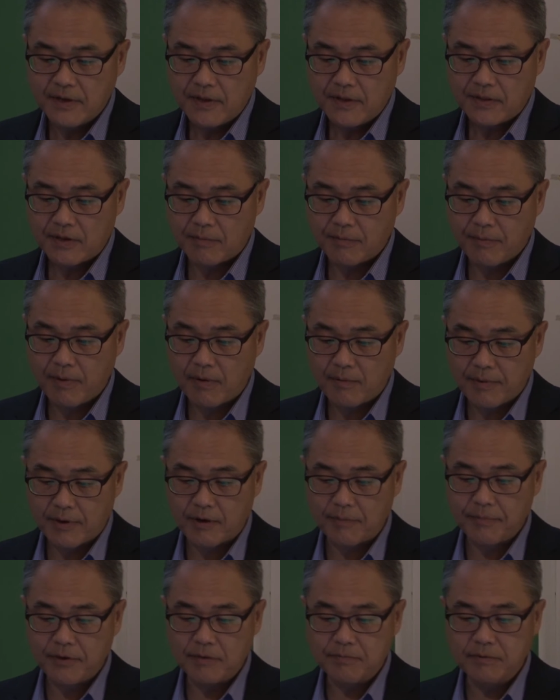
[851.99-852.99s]
the
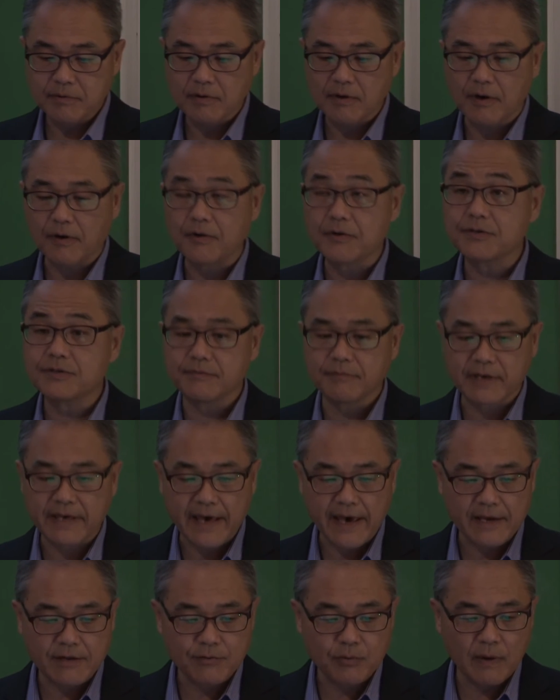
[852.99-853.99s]
per pupil cost of a
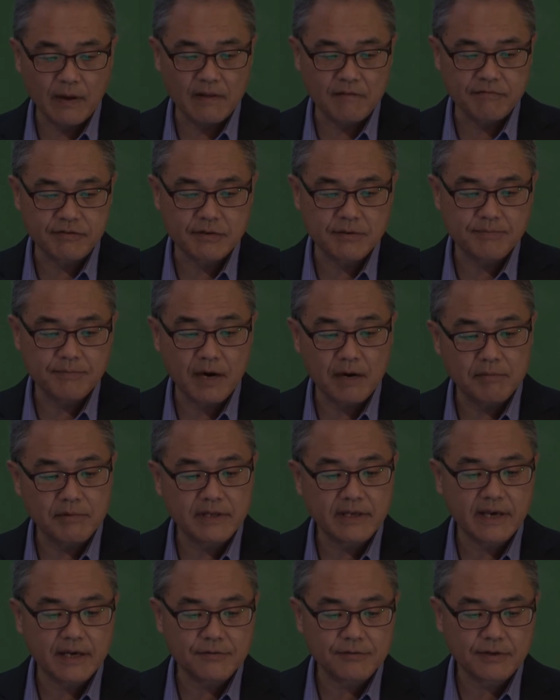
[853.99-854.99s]
K-12
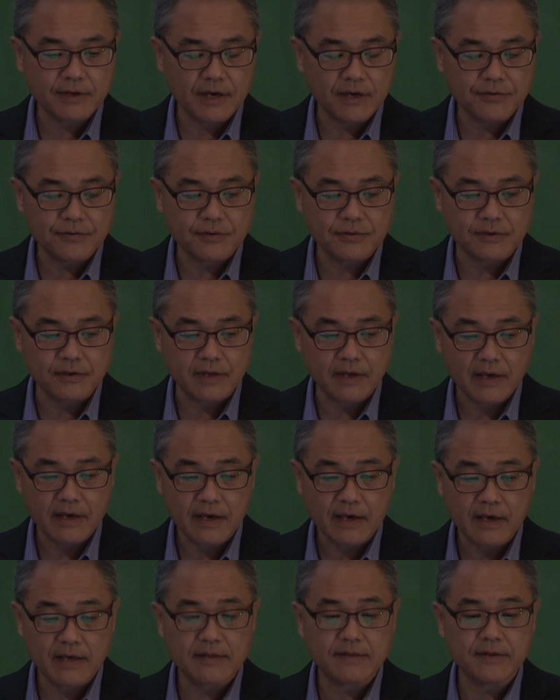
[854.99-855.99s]
public education
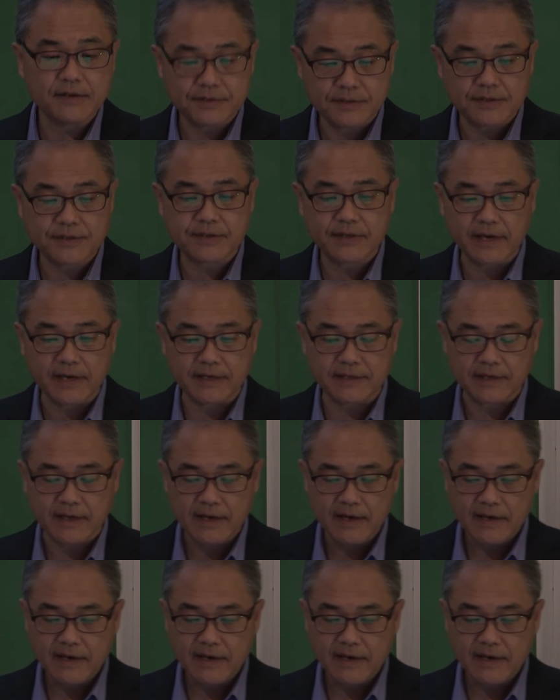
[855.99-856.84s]
in this state